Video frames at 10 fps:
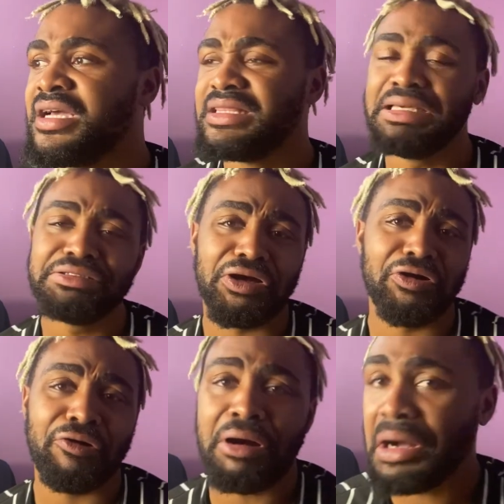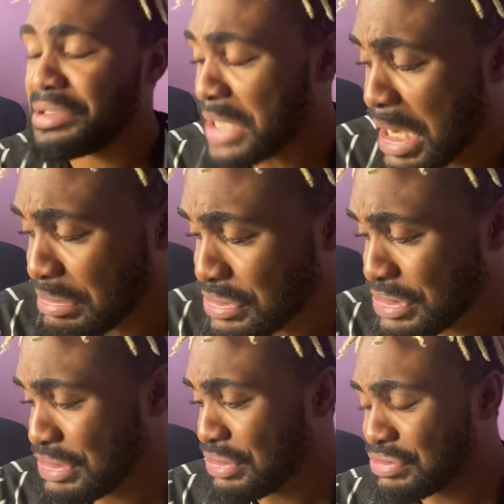these are crocodile
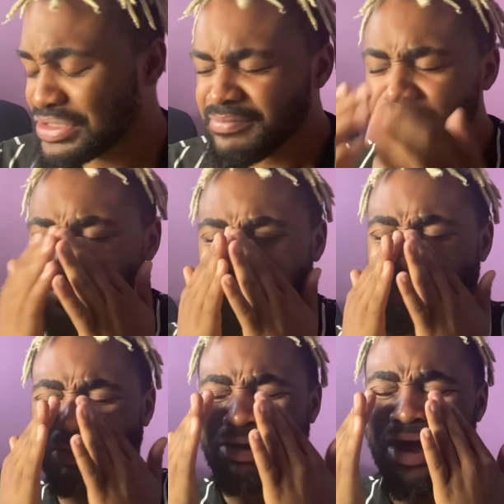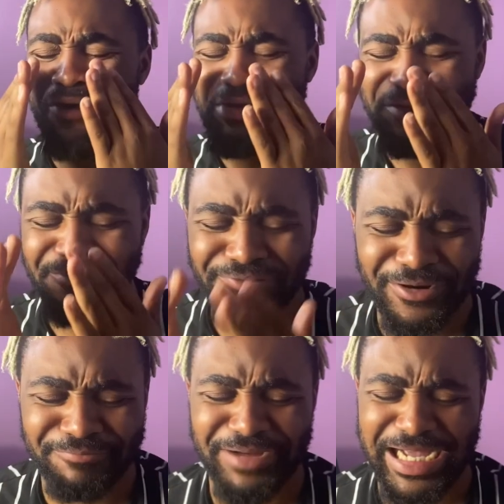tears. They're coming
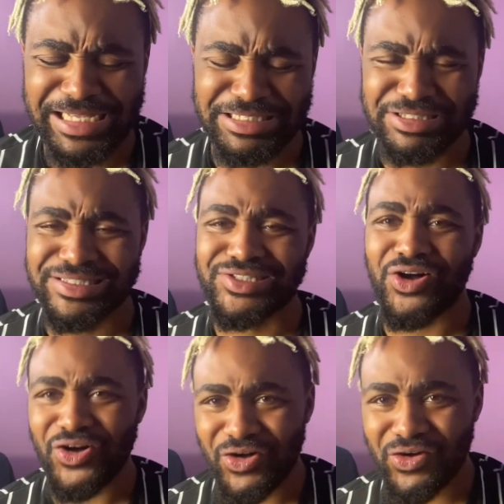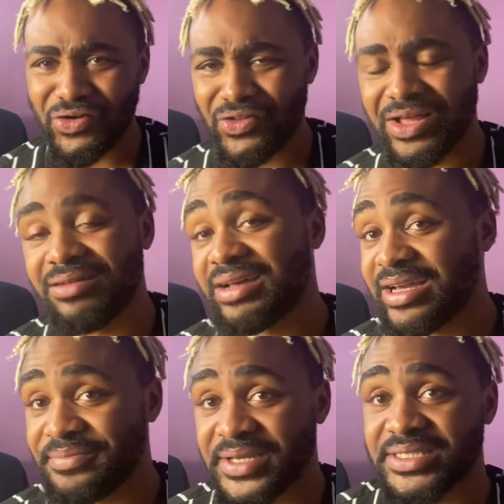from my soul.
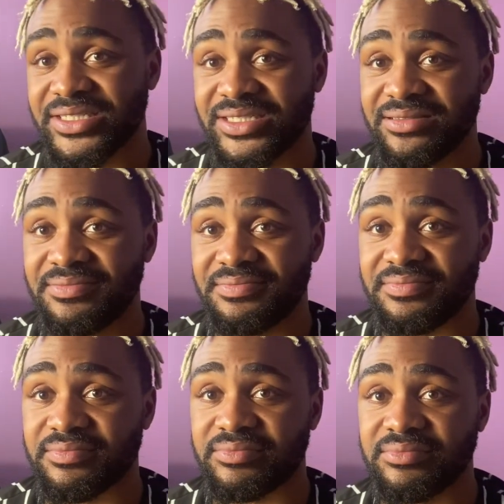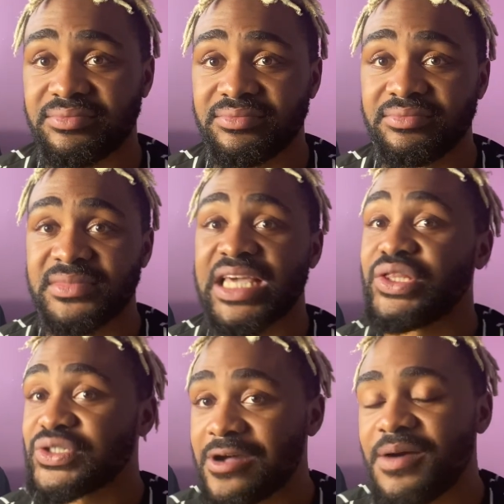Okay, bitch. And
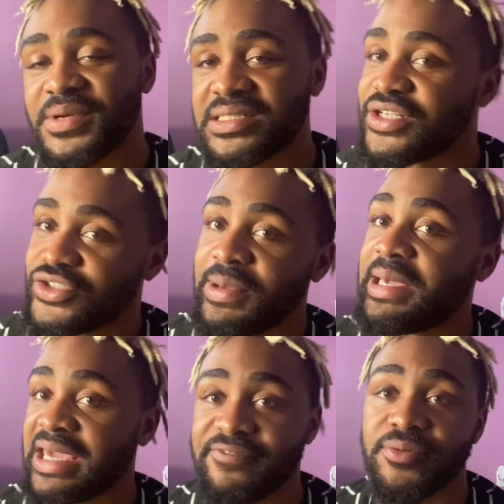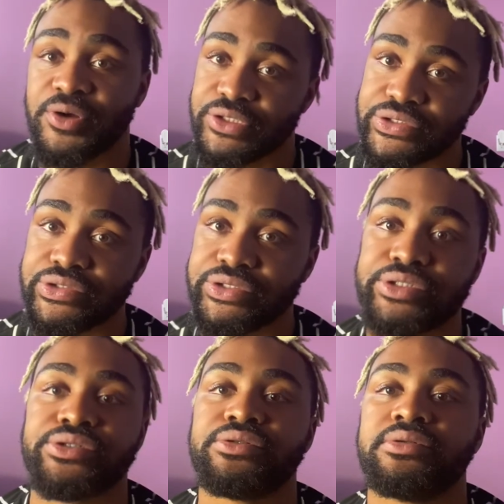those comments that you made came from your soul
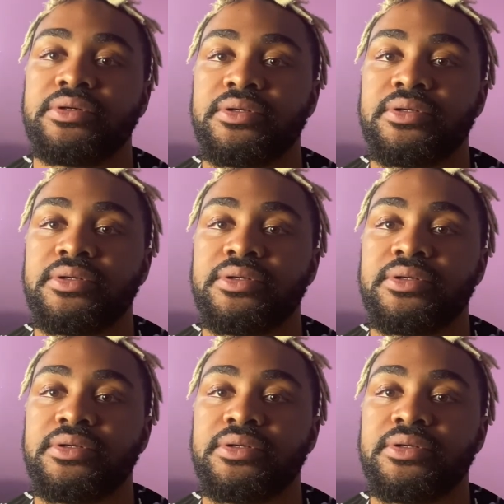too.